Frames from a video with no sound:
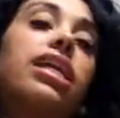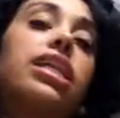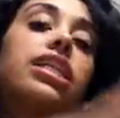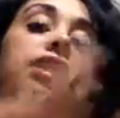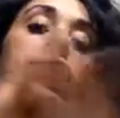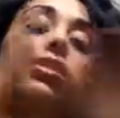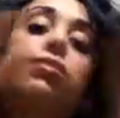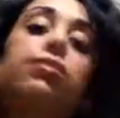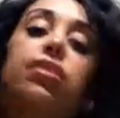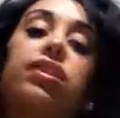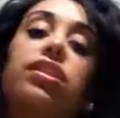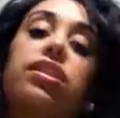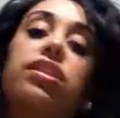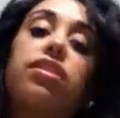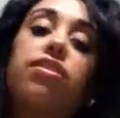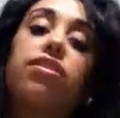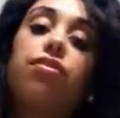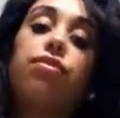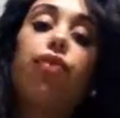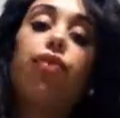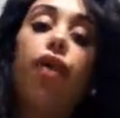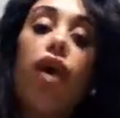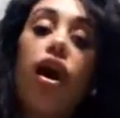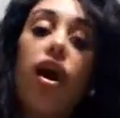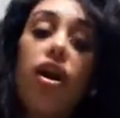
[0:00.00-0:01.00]
expensive
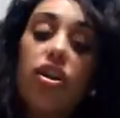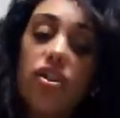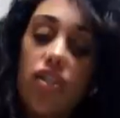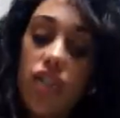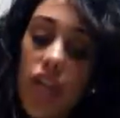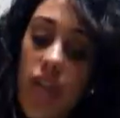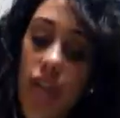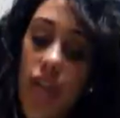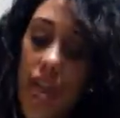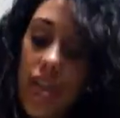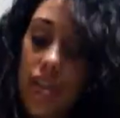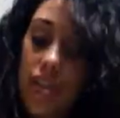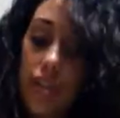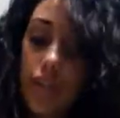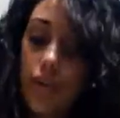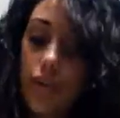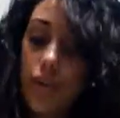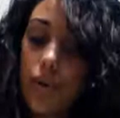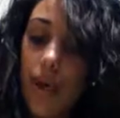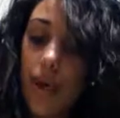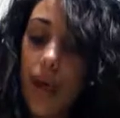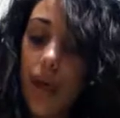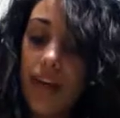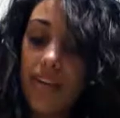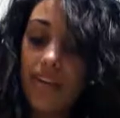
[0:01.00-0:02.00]
wash. And you
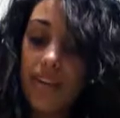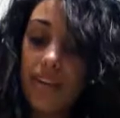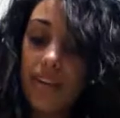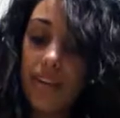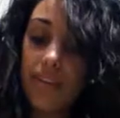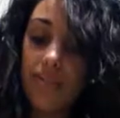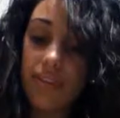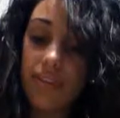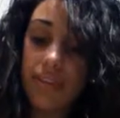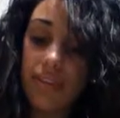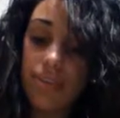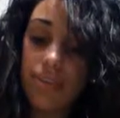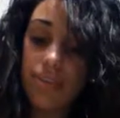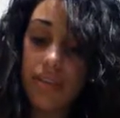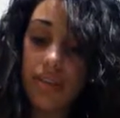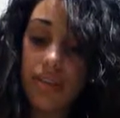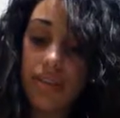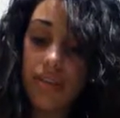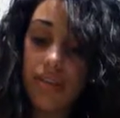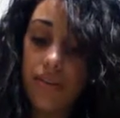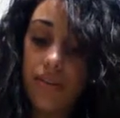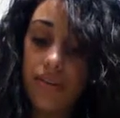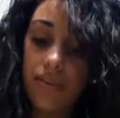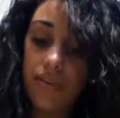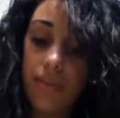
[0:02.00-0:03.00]
don't have to have
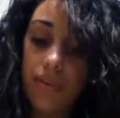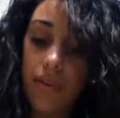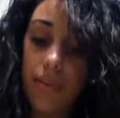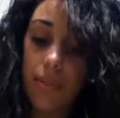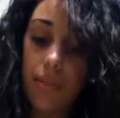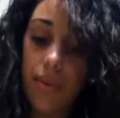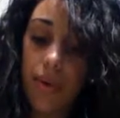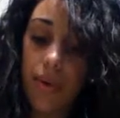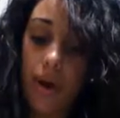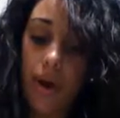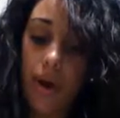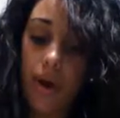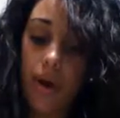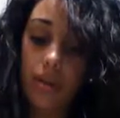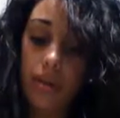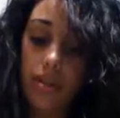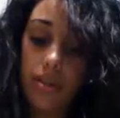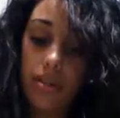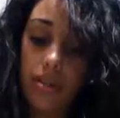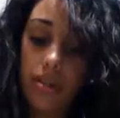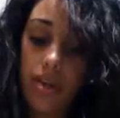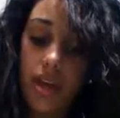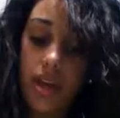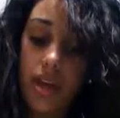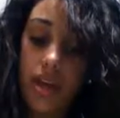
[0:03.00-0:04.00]
expensive
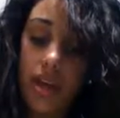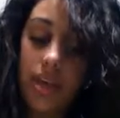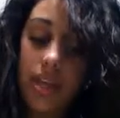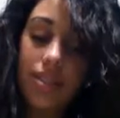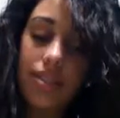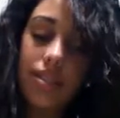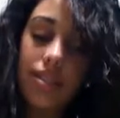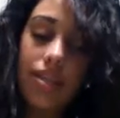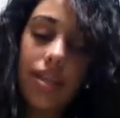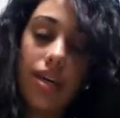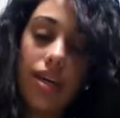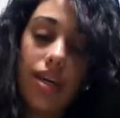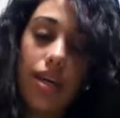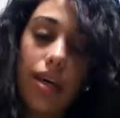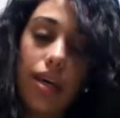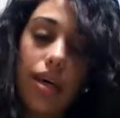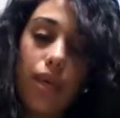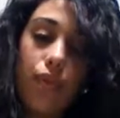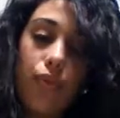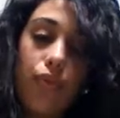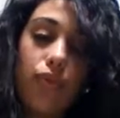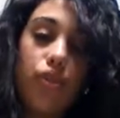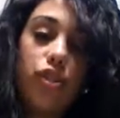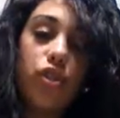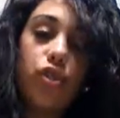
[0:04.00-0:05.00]
products to
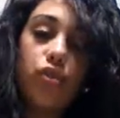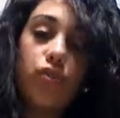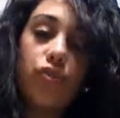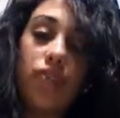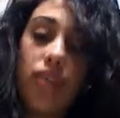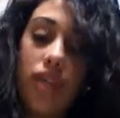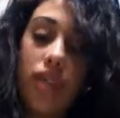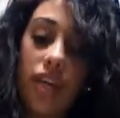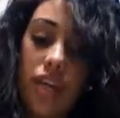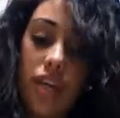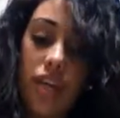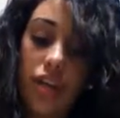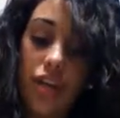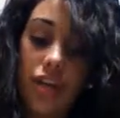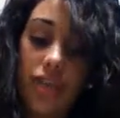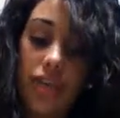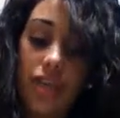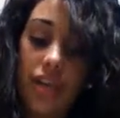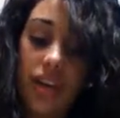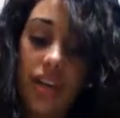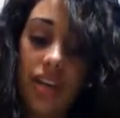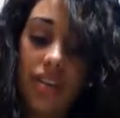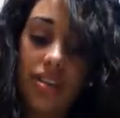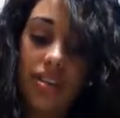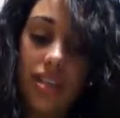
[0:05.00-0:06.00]
rejuvenate your
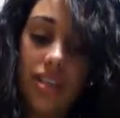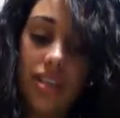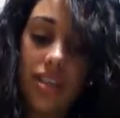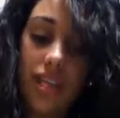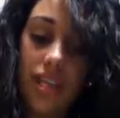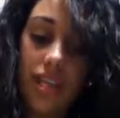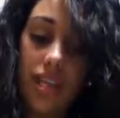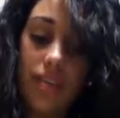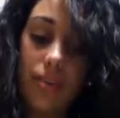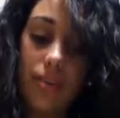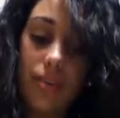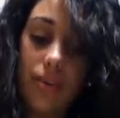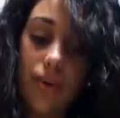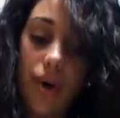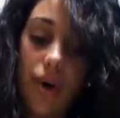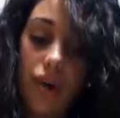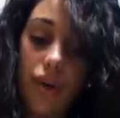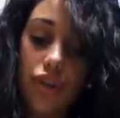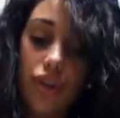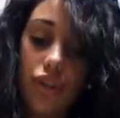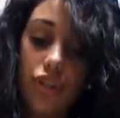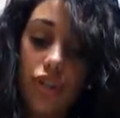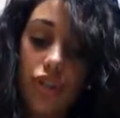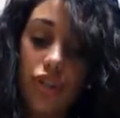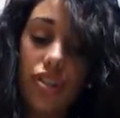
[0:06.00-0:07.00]
face and keep
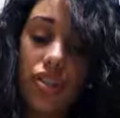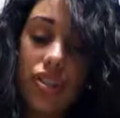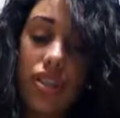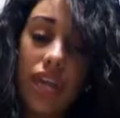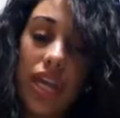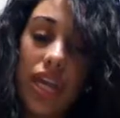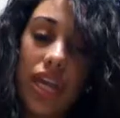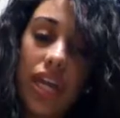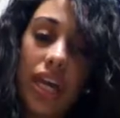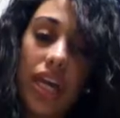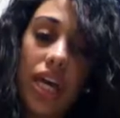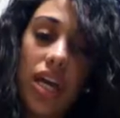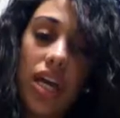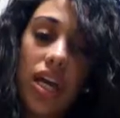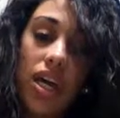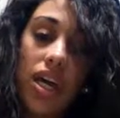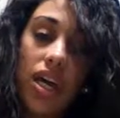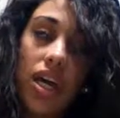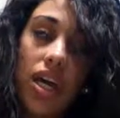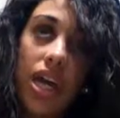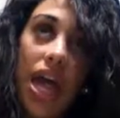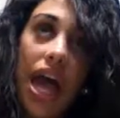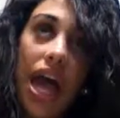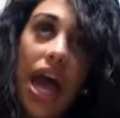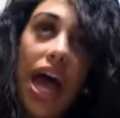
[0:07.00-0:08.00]
your skin
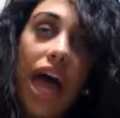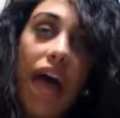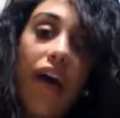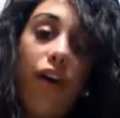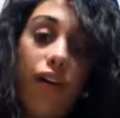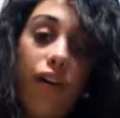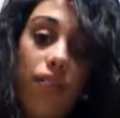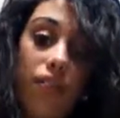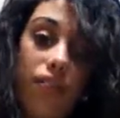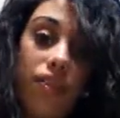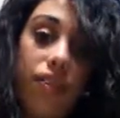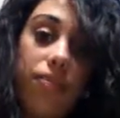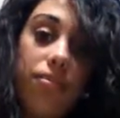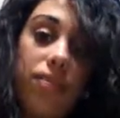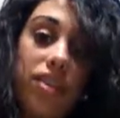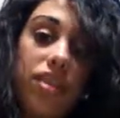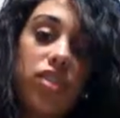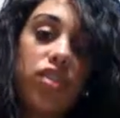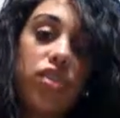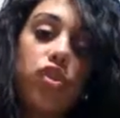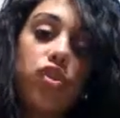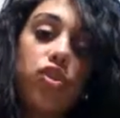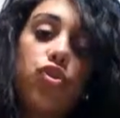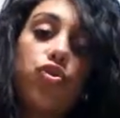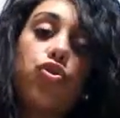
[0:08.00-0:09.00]
healthy,
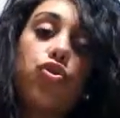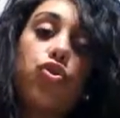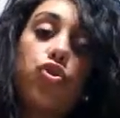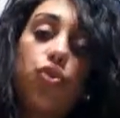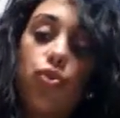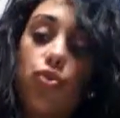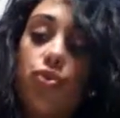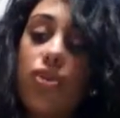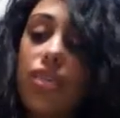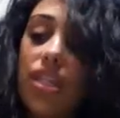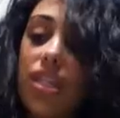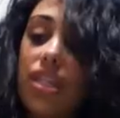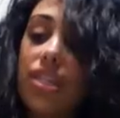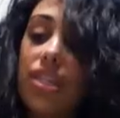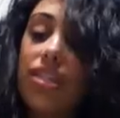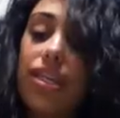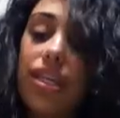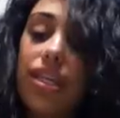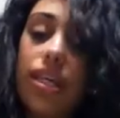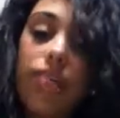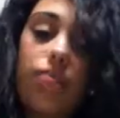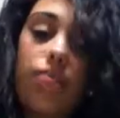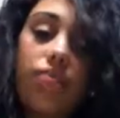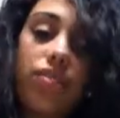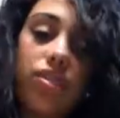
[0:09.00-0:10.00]
because you do need to
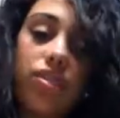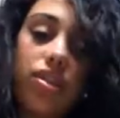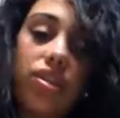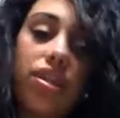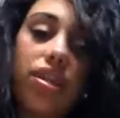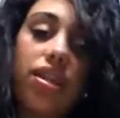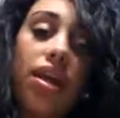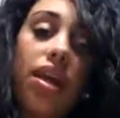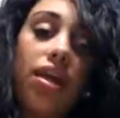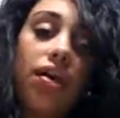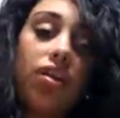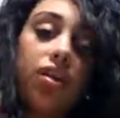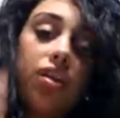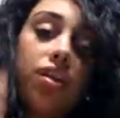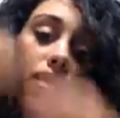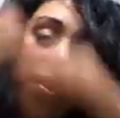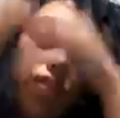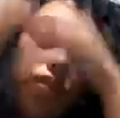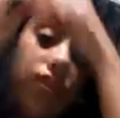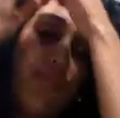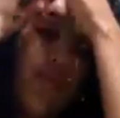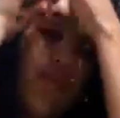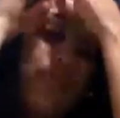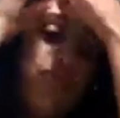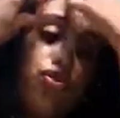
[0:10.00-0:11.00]
keep your skin healthy
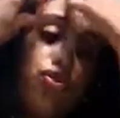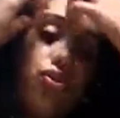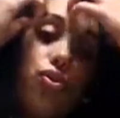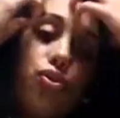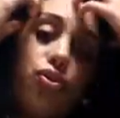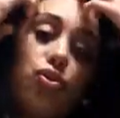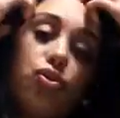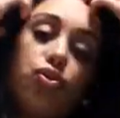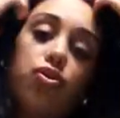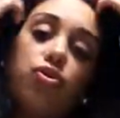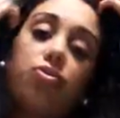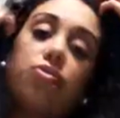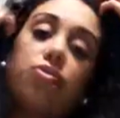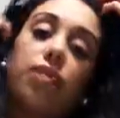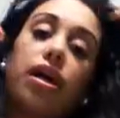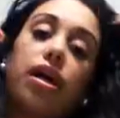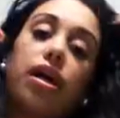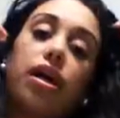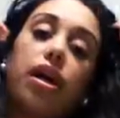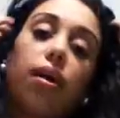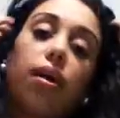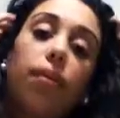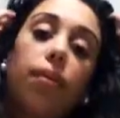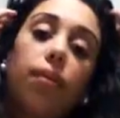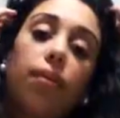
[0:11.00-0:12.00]
if you do use
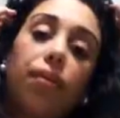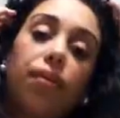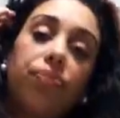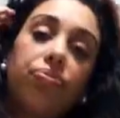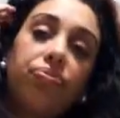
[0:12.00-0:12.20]
makeup